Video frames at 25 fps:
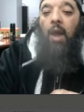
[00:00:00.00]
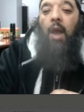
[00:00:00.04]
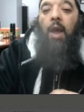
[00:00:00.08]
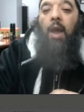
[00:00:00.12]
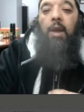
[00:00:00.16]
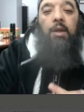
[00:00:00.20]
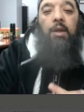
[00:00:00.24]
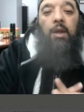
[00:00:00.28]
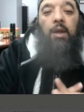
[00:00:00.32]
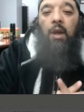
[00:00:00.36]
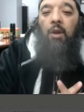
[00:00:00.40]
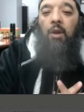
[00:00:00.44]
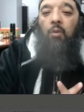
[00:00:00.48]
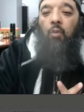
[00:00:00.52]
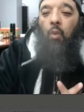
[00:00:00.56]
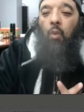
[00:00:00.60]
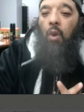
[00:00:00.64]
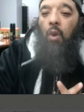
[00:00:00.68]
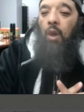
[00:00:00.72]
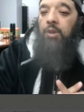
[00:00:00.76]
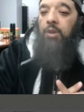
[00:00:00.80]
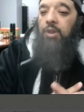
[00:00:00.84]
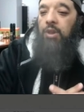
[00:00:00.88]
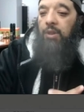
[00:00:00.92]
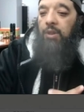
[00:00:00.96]
He didn't
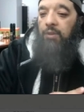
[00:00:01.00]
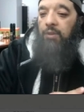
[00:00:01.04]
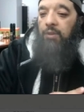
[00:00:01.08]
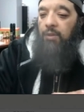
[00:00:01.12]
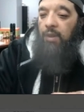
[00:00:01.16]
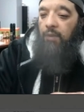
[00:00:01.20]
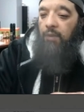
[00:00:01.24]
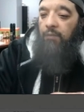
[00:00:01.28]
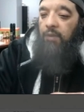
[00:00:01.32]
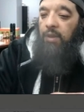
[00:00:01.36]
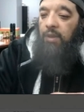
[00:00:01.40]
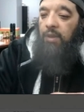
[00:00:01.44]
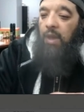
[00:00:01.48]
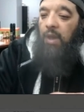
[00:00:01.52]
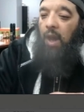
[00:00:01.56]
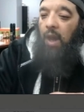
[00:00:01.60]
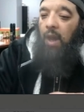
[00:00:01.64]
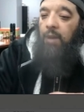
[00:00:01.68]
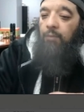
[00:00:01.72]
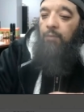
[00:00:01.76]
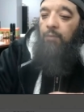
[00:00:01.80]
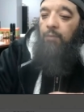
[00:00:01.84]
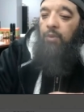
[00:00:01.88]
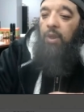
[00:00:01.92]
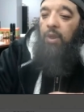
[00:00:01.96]
wash it seven
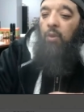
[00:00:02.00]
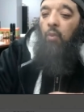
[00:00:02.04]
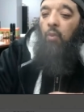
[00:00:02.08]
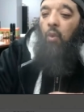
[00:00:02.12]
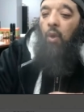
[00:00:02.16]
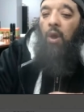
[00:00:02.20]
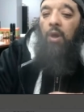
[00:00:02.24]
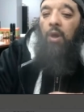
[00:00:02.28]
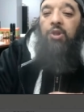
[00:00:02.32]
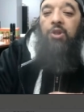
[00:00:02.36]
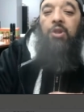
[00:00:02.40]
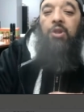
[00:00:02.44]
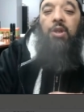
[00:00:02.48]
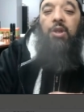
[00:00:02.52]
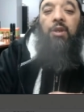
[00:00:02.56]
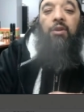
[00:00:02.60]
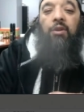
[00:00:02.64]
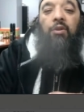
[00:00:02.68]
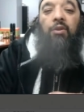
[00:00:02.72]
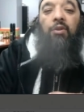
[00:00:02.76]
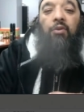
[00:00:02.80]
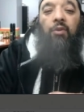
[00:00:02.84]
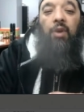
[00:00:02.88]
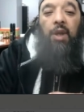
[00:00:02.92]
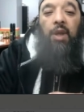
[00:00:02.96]
times. He washed it
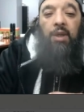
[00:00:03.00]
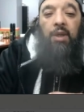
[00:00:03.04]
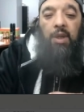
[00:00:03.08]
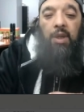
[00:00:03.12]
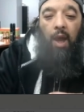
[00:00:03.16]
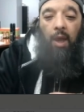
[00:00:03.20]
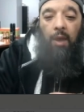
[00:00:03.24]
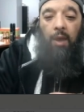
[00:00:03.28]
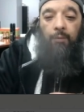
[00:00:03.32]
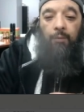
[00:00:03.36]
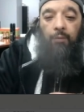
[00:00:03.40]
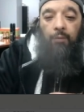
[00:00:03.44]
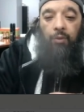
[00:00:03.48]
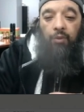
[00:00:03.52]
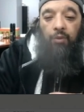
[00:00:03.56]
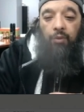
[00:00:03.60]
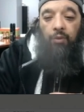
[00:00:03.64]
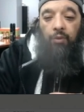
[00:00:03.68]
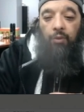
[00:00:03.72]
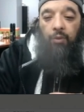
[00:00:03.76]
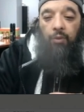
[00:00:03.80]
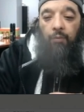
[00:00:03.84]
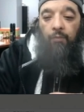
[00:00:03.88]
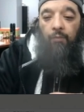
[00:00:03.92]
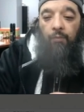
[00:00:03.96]
three
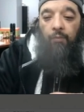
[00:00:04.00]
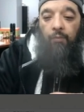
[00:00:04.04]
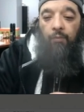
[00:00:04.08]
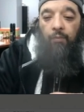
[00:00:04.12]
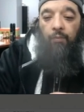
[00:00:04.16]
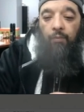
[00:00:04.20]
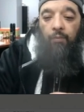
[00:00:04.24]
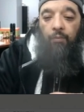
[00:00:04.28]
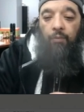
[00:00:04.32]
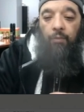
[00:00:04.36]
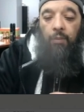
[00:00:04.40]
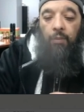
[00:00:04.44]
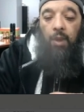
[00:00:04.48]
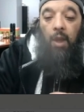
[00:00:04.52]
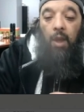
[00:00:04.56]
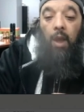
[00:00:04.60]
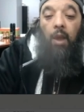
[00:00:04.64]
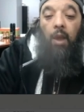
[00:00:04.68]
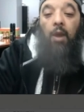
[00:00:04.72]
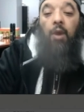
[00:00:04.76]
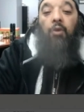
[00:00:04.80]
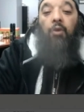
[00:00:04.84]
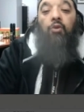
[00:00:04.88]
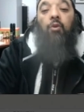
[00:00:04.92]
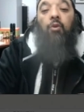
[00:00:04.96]
times.
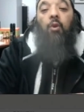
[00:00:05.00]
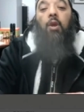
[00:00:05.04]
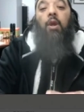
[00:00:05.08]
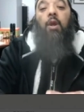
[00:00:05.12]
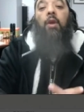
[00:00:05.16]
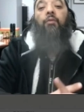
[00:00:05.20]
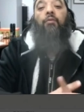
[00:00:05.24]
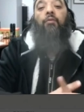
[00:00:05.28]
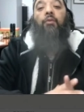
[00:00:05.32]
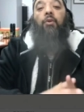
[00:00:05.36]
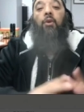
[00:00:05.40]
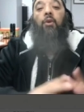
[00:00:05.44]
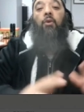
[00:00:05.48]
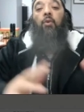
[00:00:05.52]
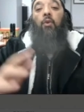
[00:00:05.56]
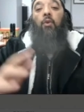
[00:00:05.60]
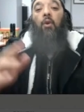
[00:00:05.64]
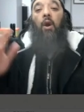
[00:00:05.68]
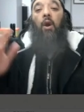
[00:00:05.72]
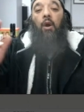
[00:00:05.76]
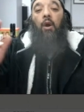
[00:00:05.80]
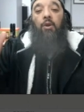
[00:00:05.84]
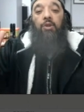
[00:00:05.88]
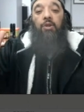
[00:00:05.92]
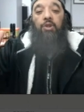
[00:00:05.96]
So if you
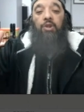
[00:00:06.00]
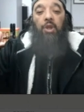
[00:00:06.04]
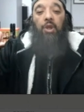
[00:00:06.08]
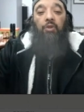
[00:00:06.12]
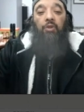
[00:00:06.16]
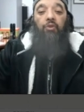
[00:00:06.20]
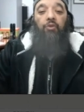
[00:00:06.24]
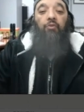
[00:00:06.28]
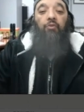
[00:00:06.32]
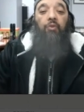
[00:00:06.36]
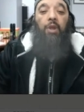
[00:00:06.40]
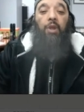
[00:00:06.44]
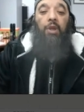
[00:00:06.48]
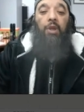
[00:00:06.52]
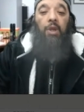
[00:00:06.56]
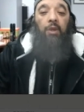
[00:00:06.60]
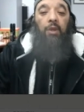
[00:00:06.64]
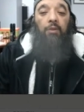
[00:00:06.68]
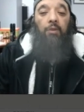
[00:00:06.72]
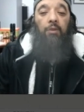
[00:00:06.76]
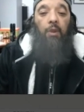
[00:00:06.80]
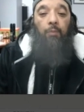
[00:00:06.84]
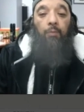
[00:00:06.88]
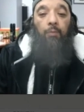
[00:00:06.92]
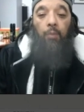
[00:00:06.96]
are just
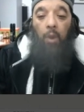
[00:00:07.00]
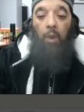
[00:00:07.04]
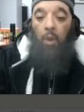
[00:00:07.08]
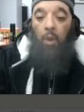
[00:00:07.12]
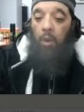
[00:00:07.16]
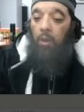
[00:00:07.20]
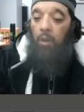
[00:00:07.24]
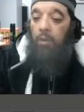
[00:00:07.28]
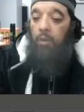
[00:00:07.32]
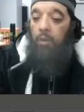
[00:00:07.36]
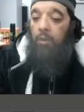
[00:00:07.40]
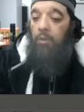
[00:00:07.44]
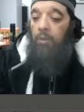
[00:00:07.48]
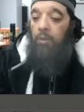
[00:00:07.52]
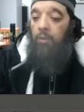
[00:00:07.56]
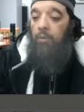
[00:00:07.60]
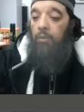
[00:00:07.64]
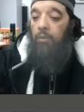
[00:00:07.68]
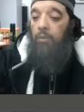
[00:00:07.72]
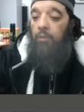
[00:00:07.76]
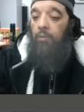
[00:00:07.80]
reading the book,